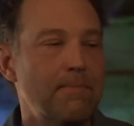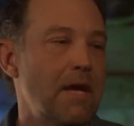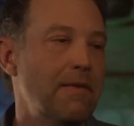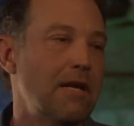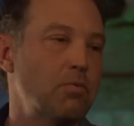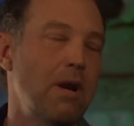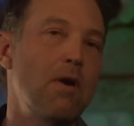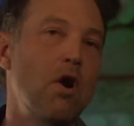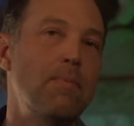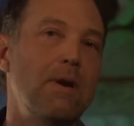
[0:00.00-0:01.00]
And that's what I'm
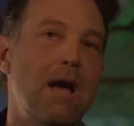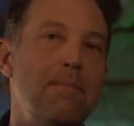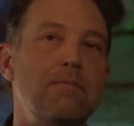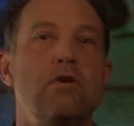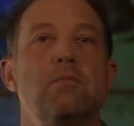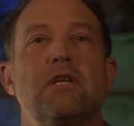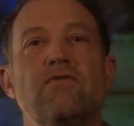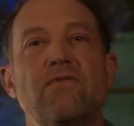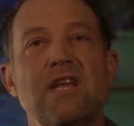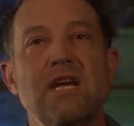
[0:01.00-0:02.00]
hoping I'm doing with
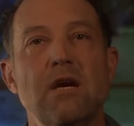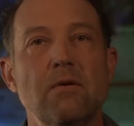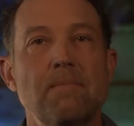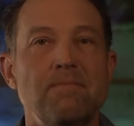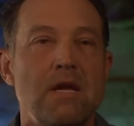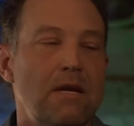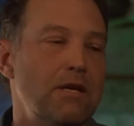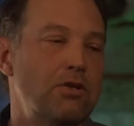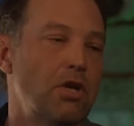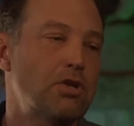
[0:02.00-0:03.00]
this video,
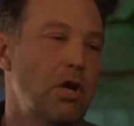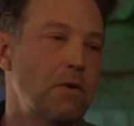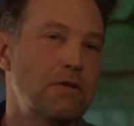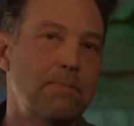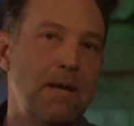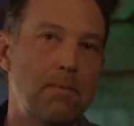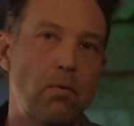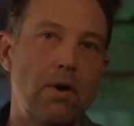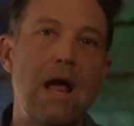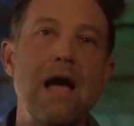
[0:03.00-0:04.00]
is just showing some people
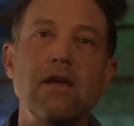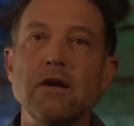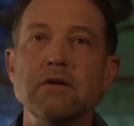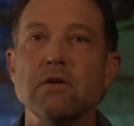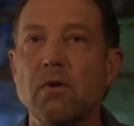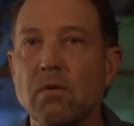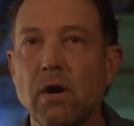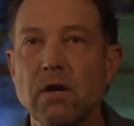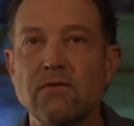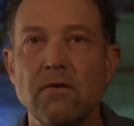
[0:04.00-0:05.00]
what I use and what
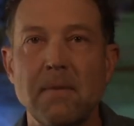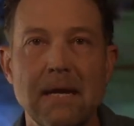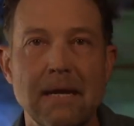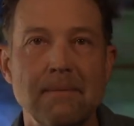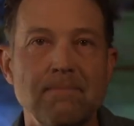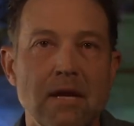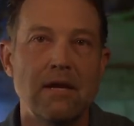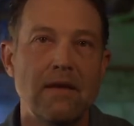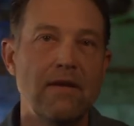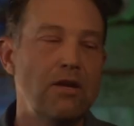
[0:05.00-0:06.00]
works for me.
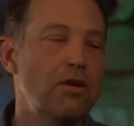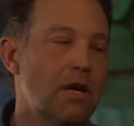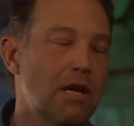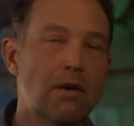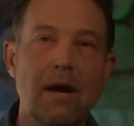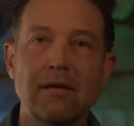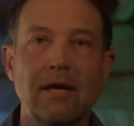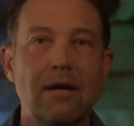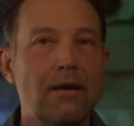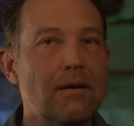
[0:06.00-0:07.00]
And then you can go out
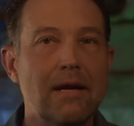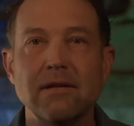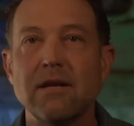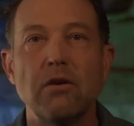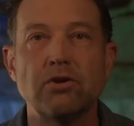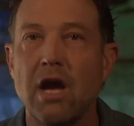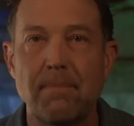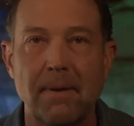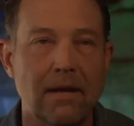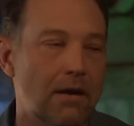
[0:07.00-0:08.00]
there and go
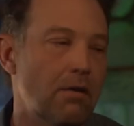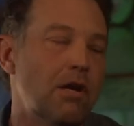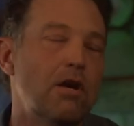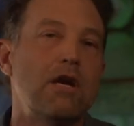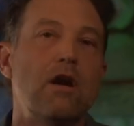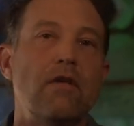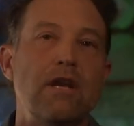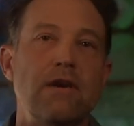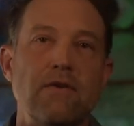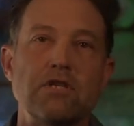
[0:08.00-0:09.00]
shopping. Go look at all the
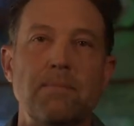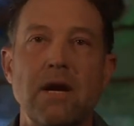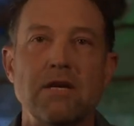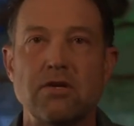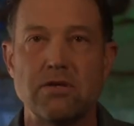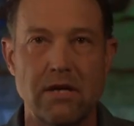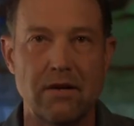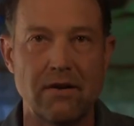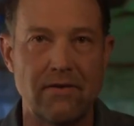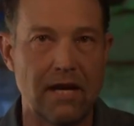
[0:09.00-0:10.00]
different suppressors that
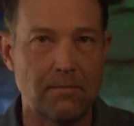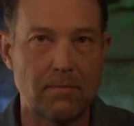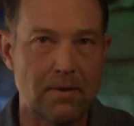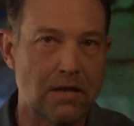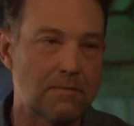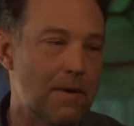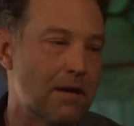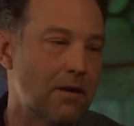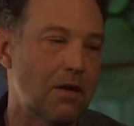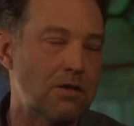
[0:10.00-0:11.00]
are available, because my
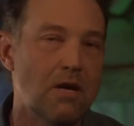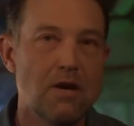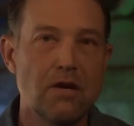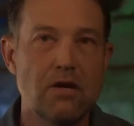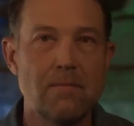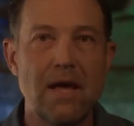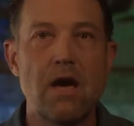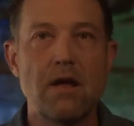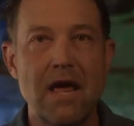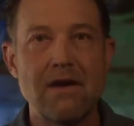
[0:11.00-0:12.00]
goodness, you might
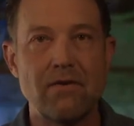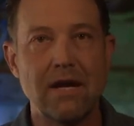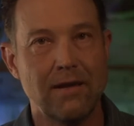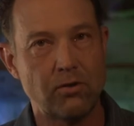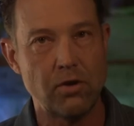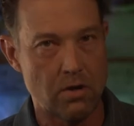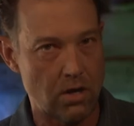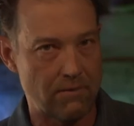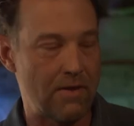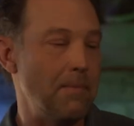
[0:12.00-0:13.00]
not ever get through
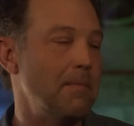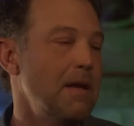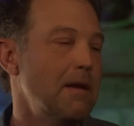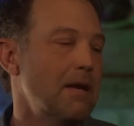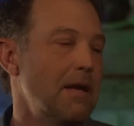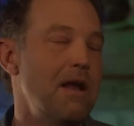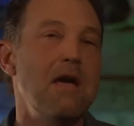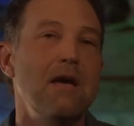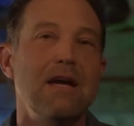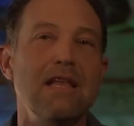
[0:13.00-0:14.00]
all of them
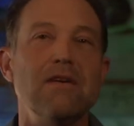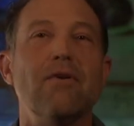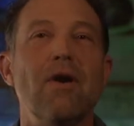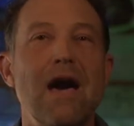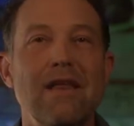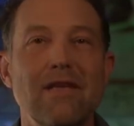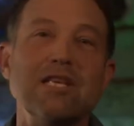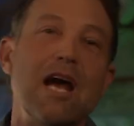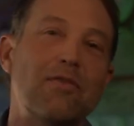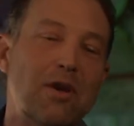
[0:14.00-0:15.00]
in the variety
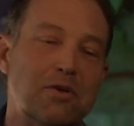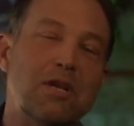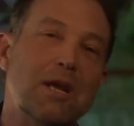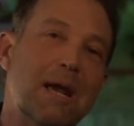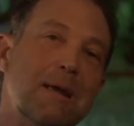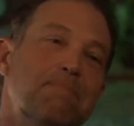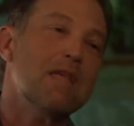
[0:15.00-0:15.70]
that's out there today.